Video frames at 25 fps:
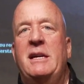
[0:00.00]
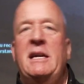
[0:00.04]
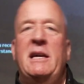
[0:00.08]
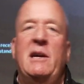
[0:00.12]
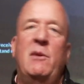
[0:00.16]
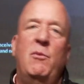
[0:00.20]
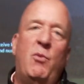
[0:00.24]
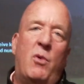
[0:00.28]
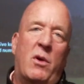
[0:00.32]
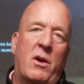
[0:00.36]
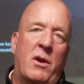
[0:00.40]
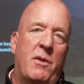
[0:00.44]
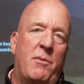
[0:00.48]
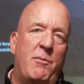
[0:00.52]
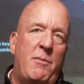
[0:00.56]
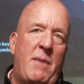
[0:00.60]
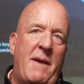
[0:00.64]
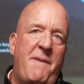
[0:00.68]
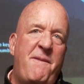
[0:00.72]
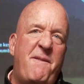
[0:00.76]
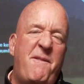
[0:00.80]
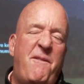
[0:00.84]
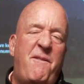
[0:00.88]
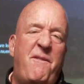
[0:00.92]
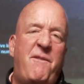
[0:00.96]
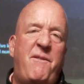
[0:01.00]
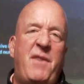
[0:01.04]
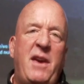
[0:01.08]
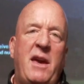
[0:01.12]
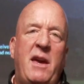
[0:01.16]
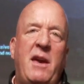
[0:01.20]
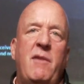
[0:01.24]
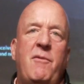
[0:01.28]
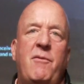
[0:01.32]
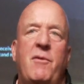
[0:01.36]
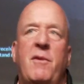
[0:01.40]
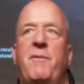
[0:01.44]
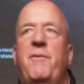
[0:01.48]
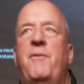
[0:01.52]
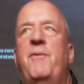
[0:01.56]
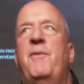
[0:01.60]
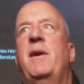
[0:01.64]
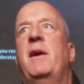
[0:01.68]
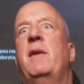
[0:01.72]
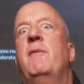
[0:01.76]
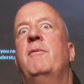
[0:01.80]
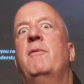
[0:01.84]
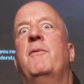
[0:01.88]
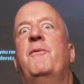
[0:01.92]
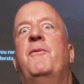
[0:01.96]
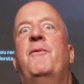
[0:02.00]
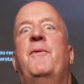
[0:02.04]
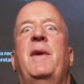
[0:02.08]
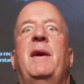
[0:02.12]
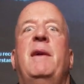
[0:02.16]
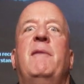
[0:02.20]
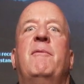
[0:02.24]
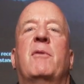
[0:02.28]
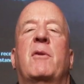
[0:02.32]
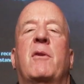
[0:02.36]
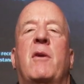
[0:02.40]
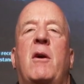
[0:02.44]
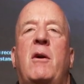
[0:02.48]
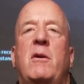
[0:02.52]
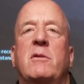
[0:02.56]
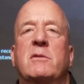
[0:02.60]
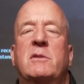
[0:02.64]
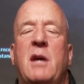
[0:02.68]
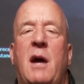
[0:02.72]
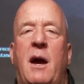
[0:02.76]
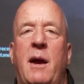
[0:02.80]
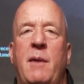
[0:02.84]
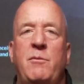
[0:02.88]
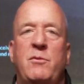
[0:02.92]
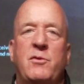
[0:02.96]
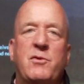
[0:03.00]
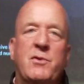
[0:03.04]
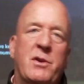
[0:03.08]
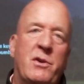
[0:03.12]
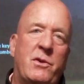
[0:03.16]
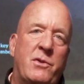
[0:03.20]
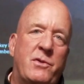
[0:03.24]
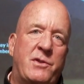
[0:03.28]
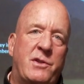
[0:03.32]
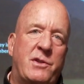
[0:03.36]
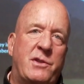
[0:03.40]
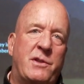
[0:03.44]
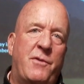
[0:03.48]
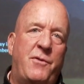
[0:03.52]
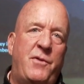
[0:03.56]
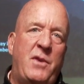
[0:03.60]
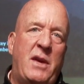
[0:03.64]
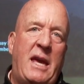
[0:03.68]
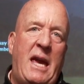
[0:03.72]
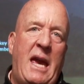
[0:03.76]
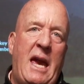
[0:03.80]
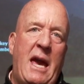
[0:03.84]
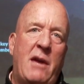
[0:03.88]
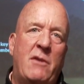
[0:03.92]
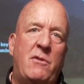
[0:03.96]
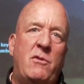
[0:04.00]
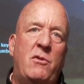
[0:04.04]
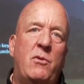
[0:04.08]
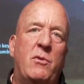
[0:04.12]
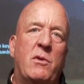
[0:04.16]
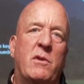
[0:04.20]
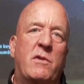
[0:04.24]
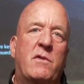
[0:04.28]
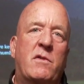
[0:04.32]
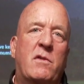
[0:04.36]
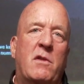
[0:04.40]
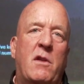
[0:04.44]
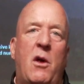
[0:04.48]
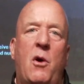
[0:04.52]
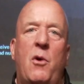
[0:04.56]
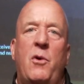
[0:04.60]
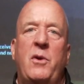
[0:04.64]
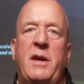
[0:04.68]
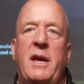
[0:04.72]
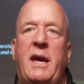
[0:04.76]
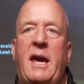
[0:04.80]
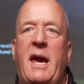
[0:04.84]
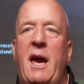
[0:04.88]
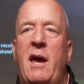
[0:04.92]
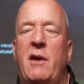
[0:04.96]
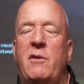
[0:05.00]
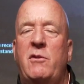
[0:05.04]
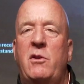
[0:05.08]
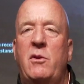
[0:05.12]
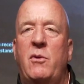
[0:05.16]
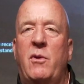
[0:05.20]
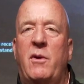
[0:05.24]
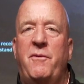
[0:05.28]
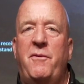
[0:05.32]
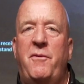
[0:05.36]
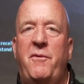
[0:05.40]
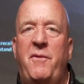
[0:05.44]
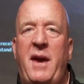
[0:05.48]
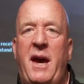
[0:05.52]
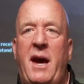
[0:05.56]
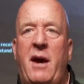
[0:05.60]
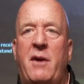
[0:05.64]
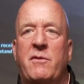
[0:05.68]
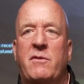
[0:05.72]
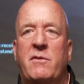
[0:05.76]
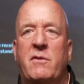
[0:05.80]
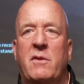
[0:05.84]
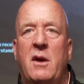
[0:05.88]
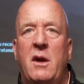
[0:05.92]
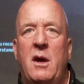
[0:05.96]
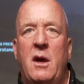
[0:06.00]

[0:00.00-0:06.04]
And one of my favorite all-time drills is if you can't do it slow, you can't do it fast.